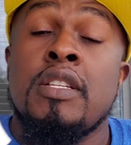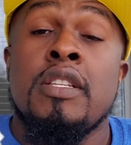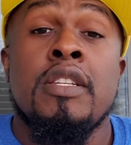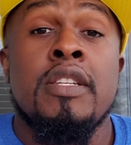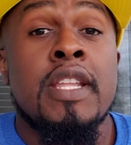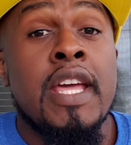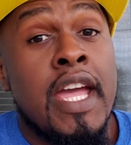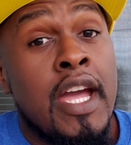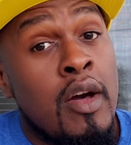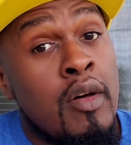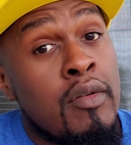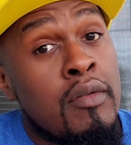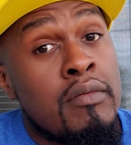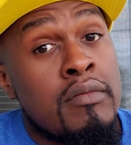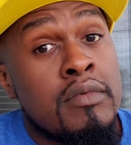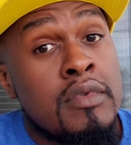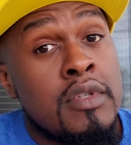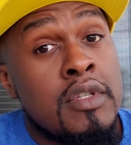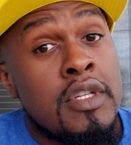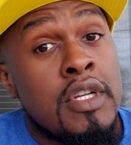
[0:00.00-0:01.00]
Now,
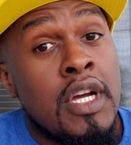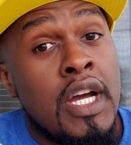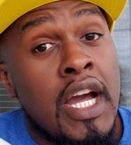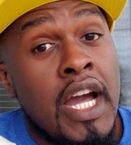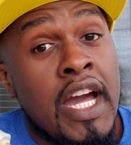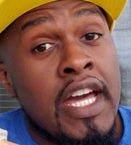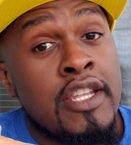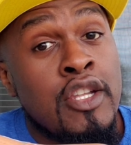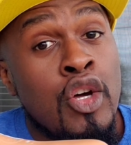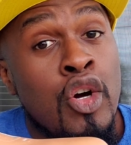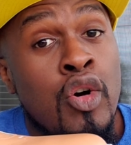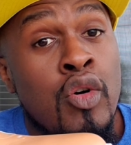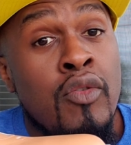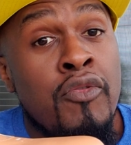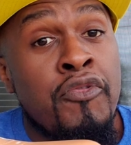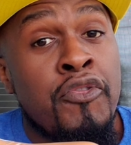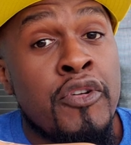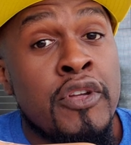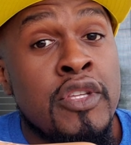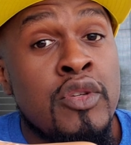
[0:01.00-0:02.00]
I know
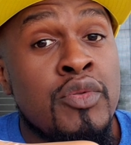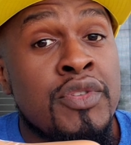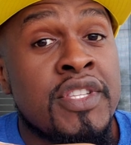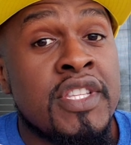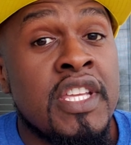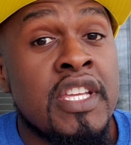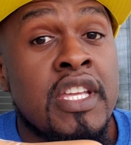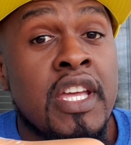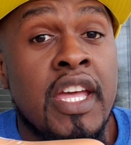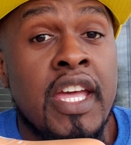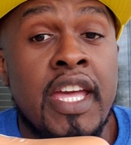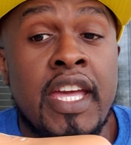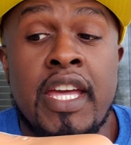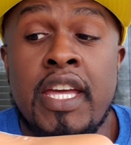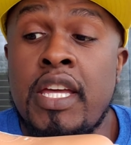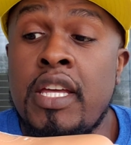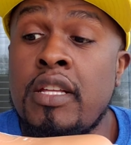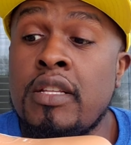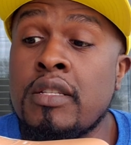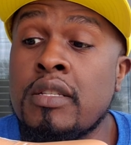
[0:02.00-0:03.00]
for you
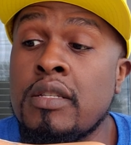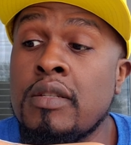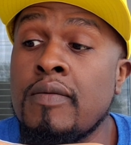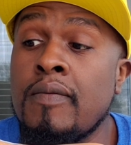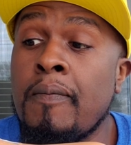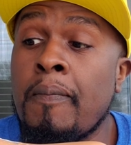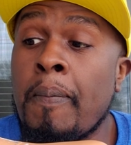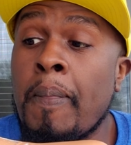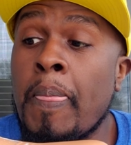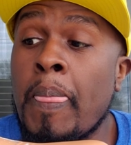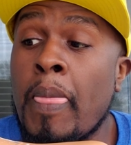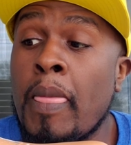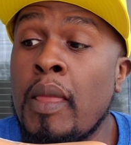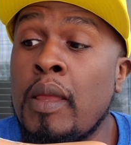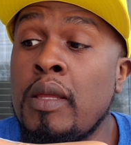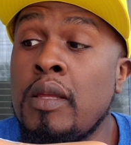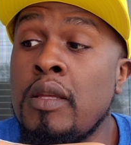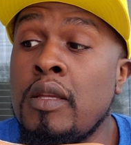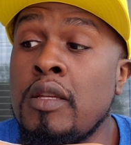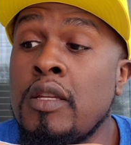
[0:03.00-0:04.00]
sneakerheads,
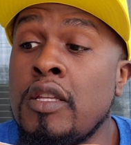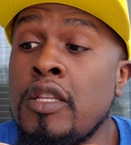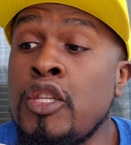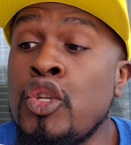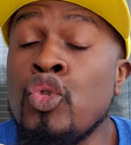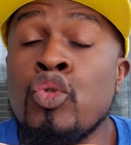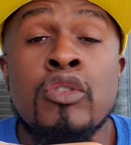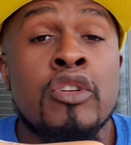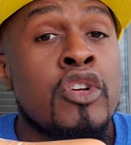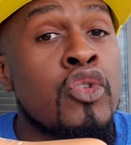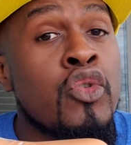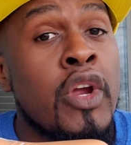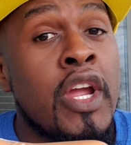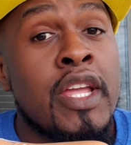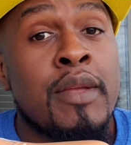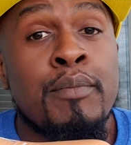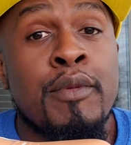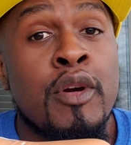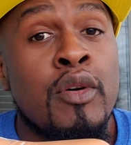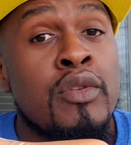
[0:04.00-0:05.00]
you can
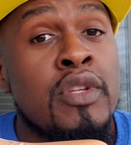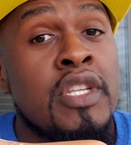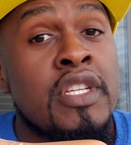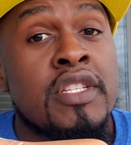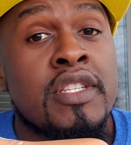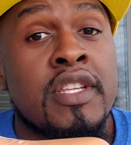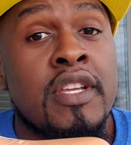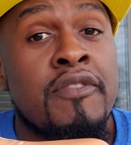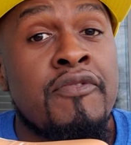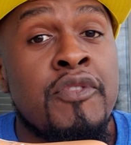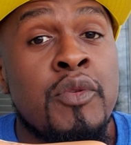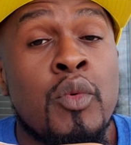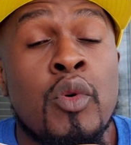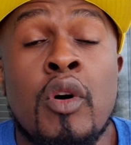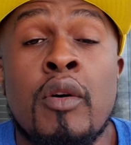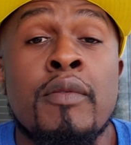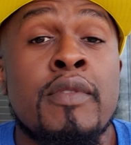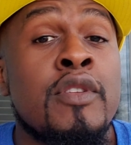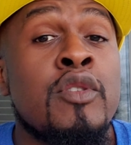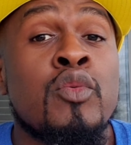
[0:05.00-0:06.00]
correct me on this if you
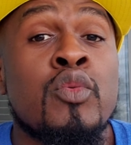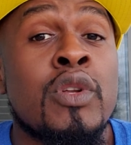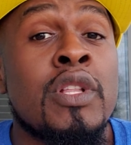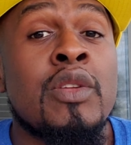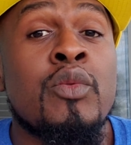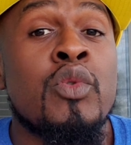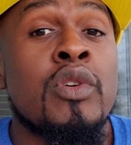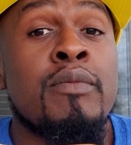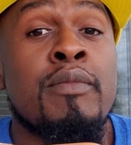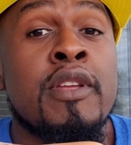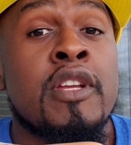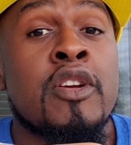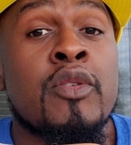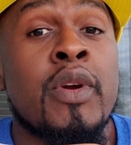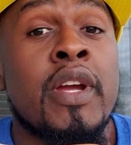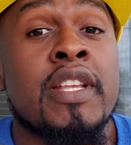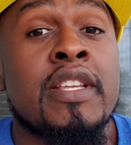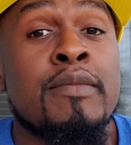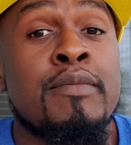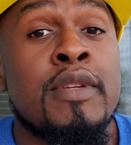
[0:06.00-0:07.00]
want. You really wouldn't be
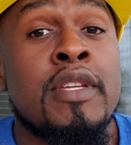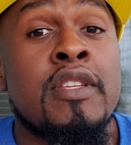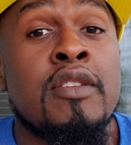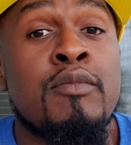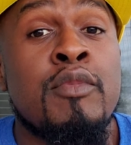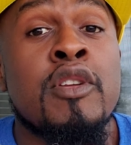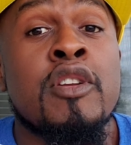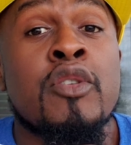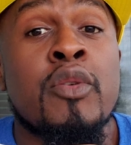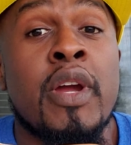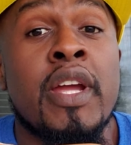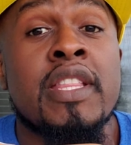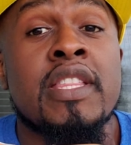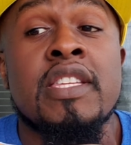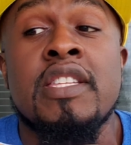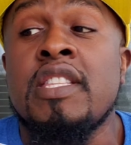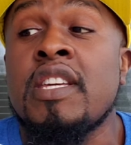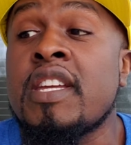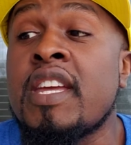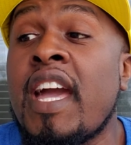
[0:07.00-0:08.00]
correcting me. You'd be
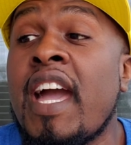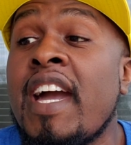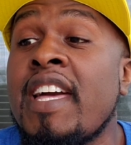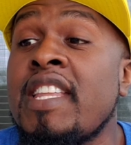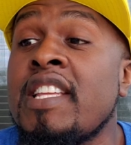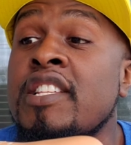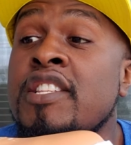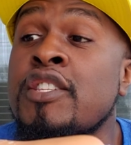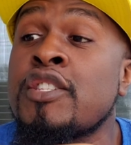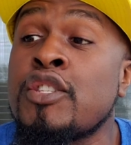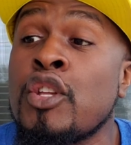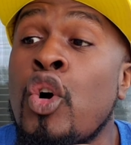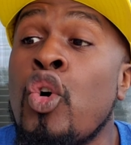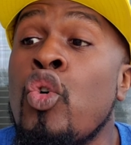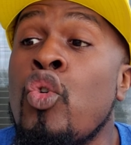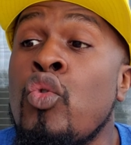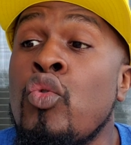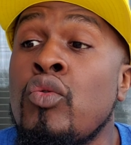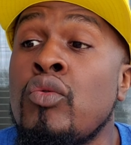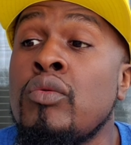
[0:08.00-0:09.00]
correcting the guy that
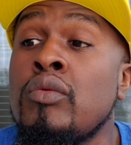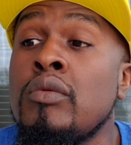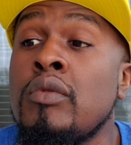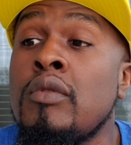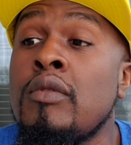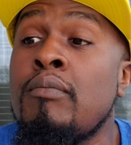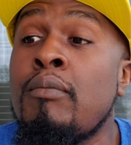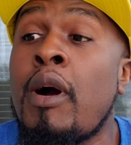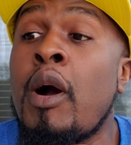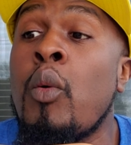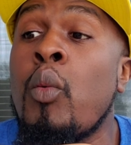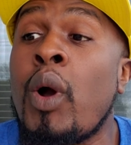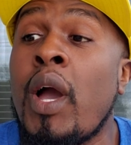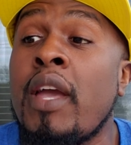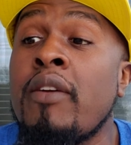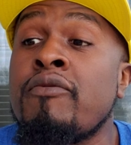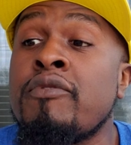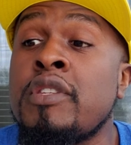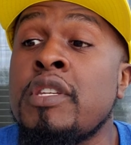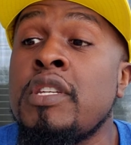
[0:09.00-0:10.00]
sold my
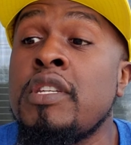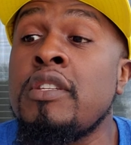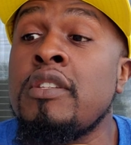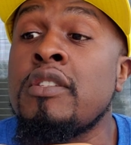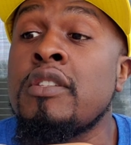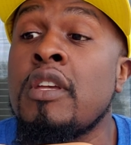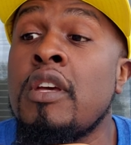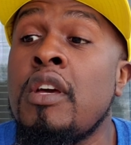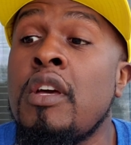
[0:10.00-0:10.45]
wife these.